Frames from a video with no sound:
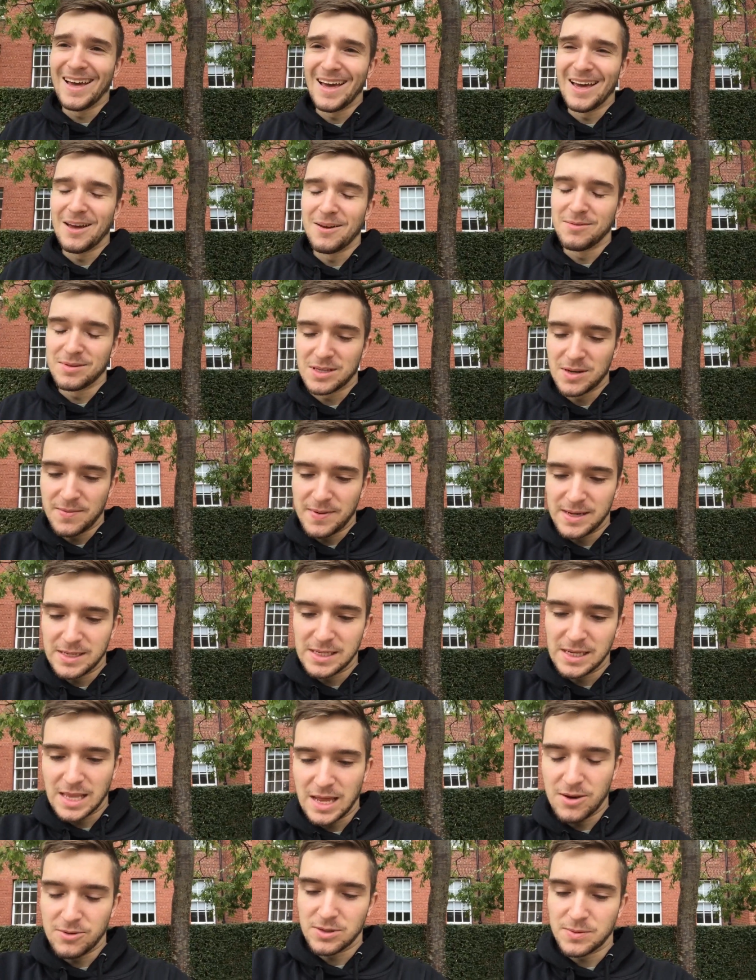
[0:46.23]
Um, so
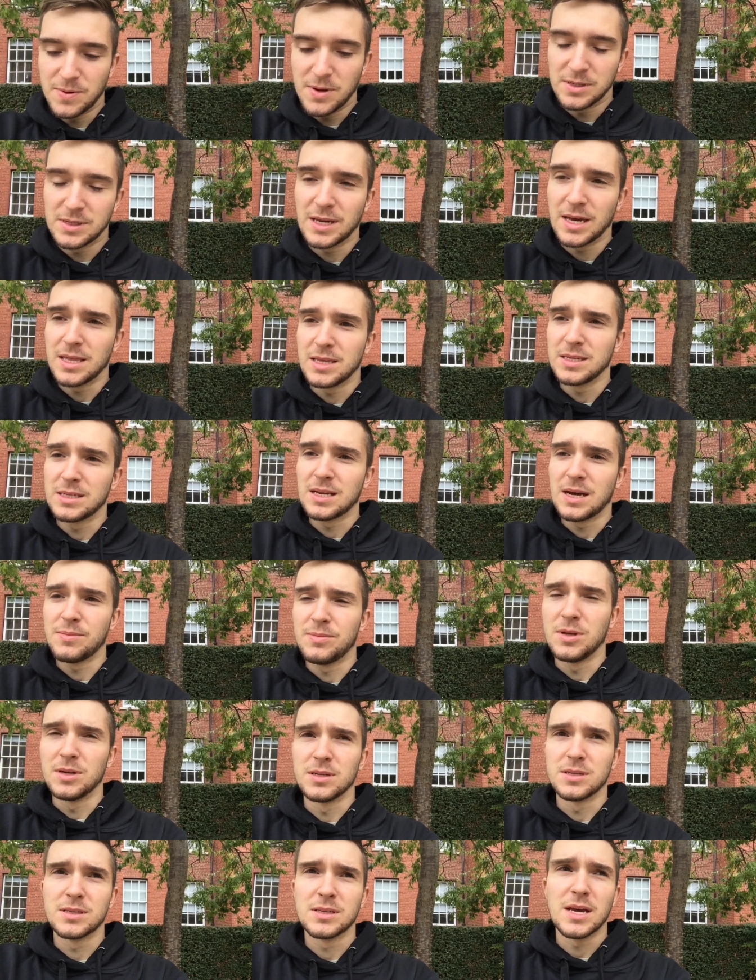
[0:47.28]
basically I was supposed to get these
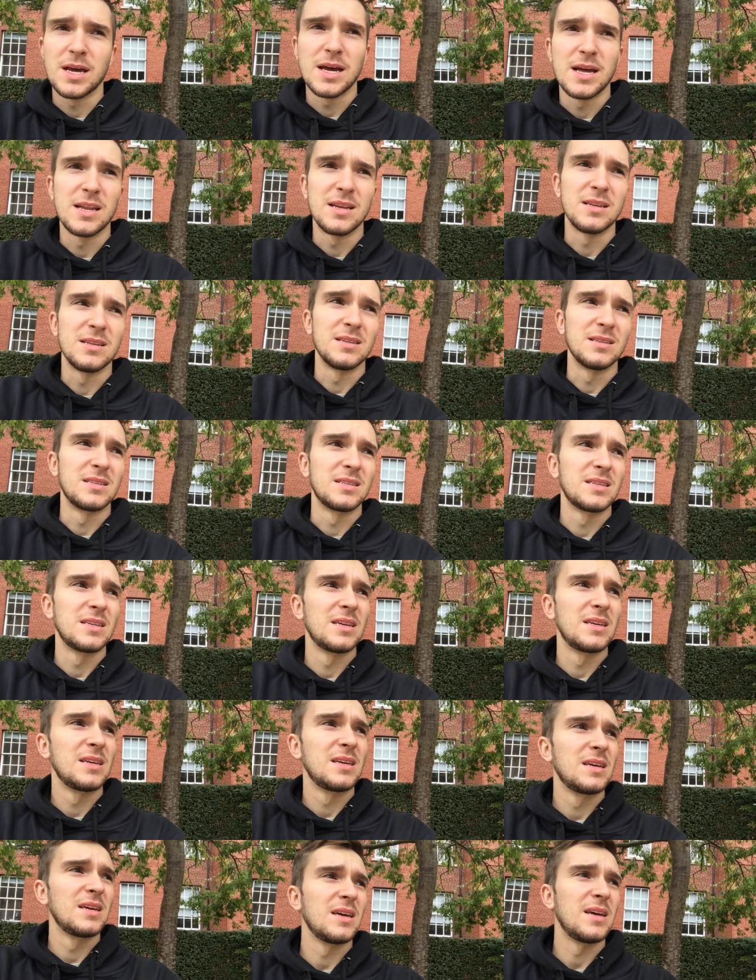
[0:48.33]
tablets and
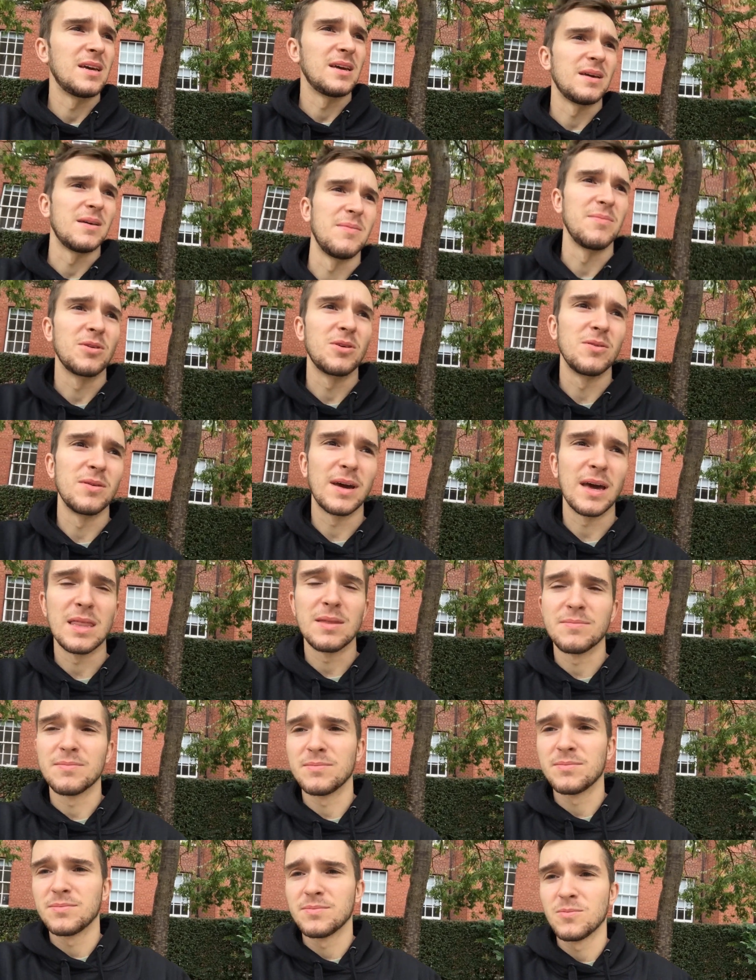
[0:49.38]
um, couldn't get
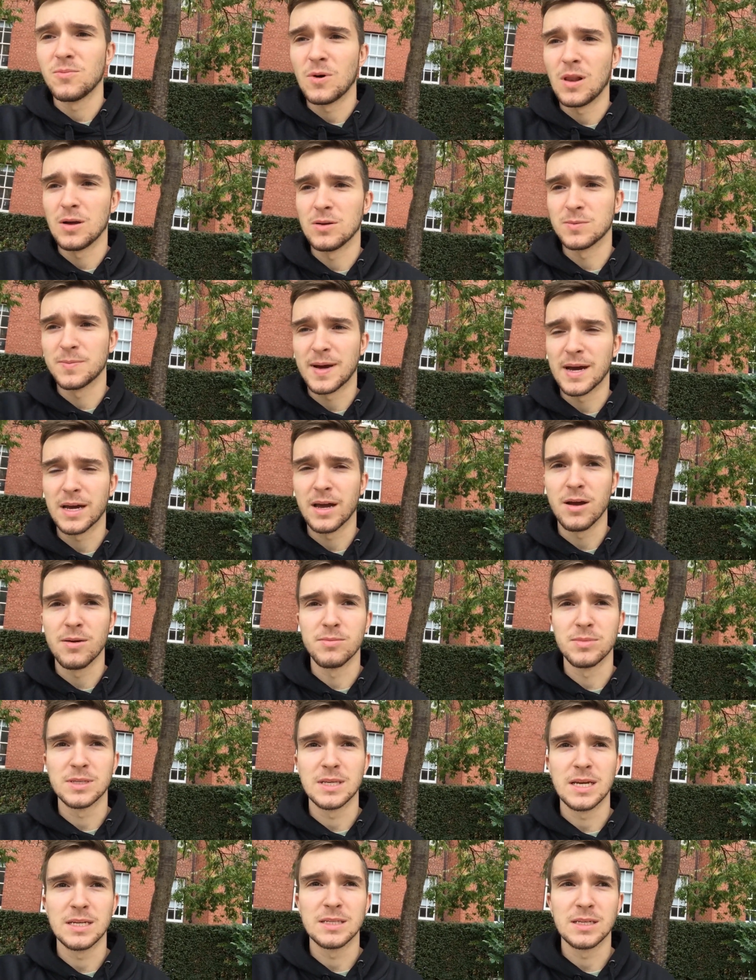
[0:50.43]
them while I was back home
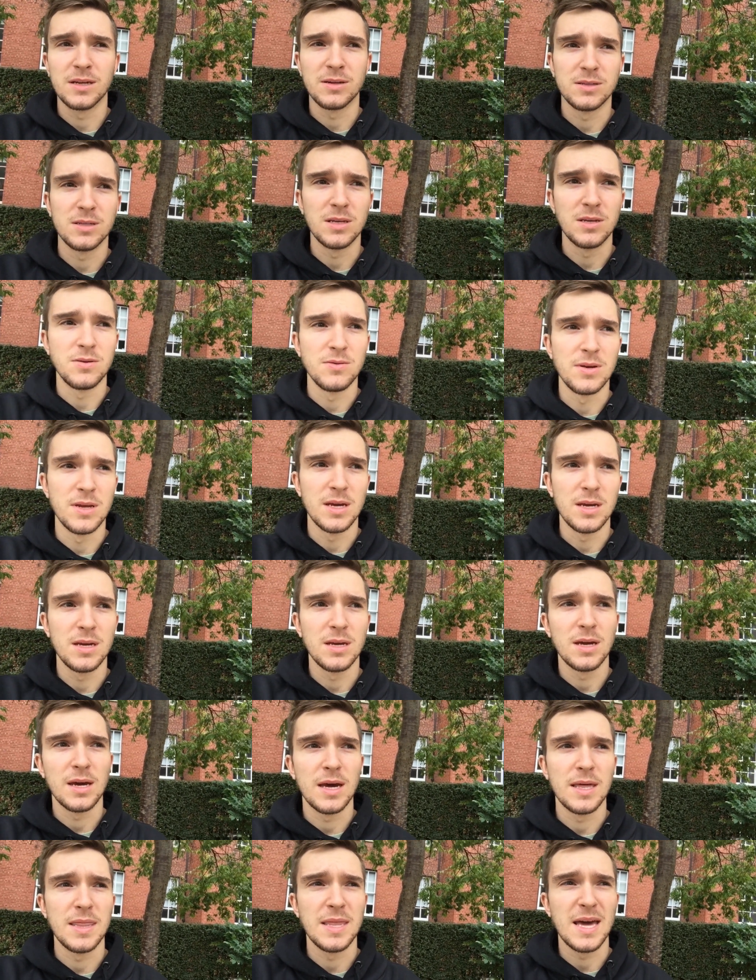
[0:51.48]
because I had to go to uni,
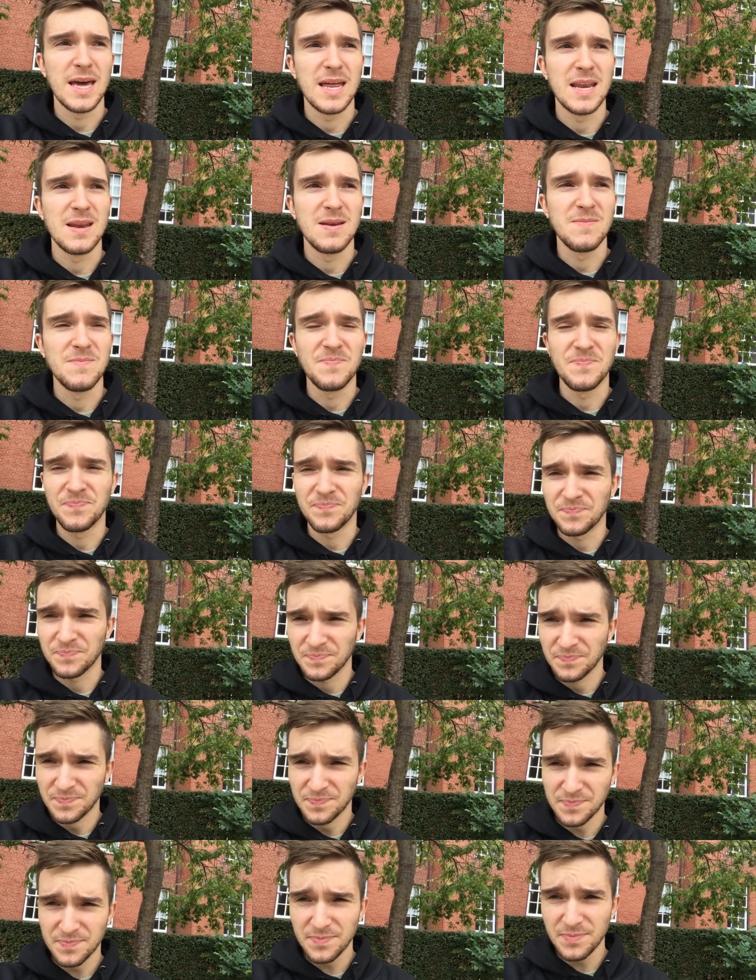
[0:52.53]
and then
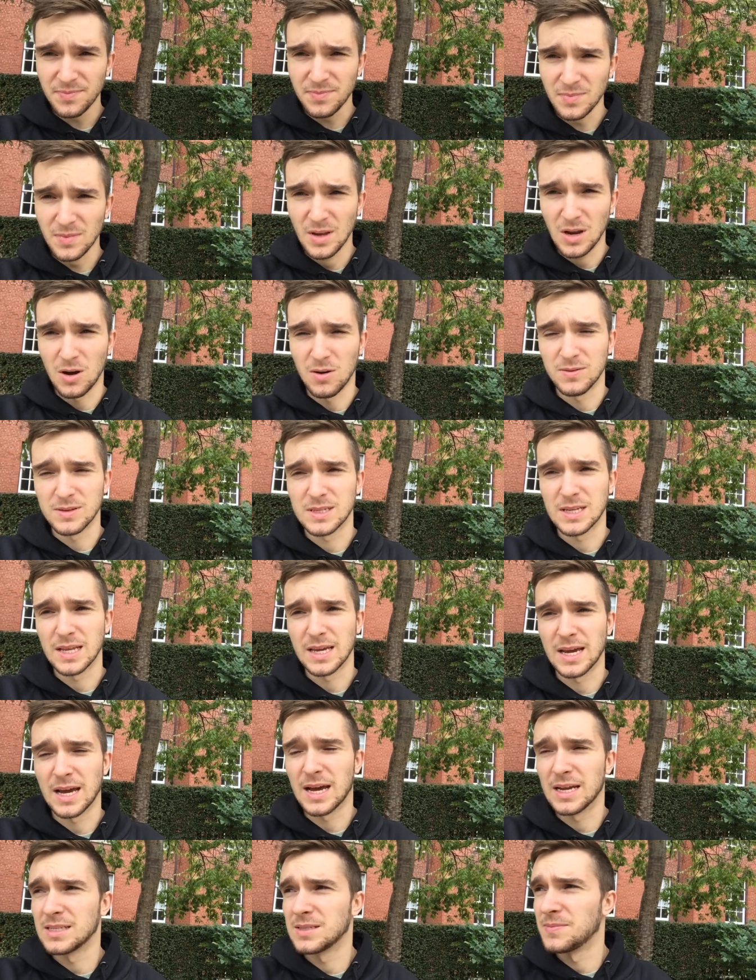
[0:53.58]
obviously
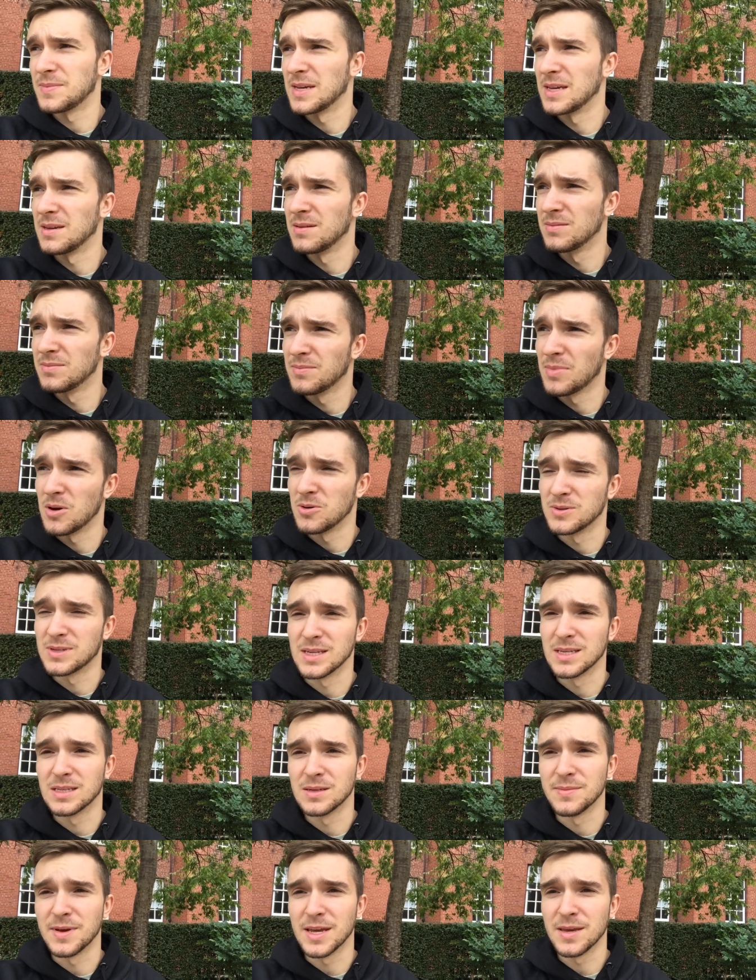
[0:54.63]
I had to be
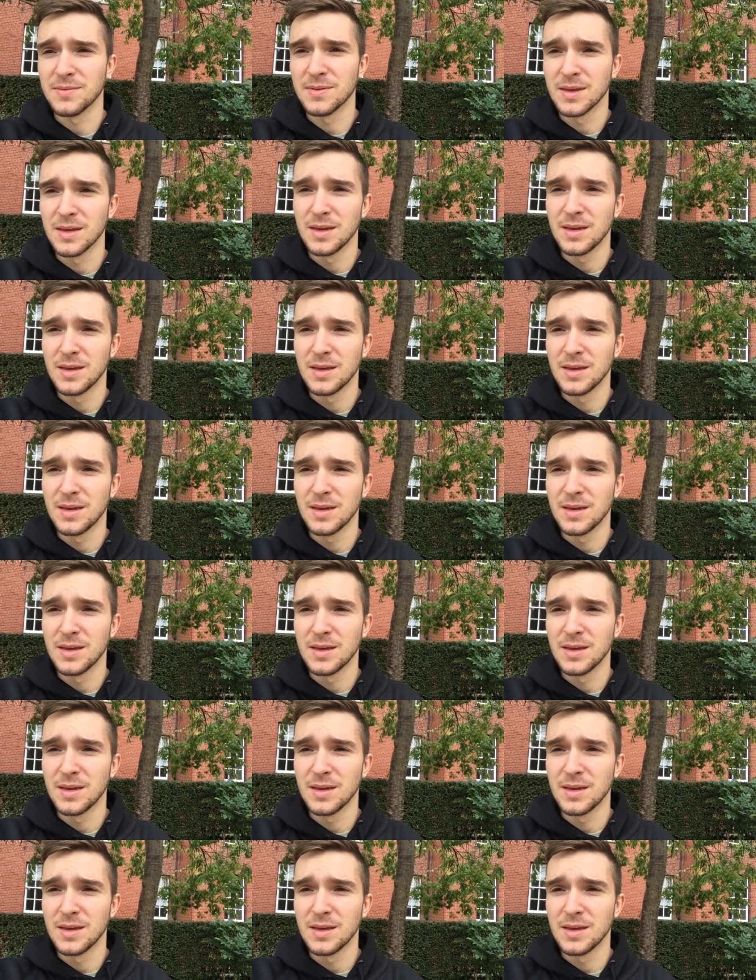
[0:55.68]
posted to me.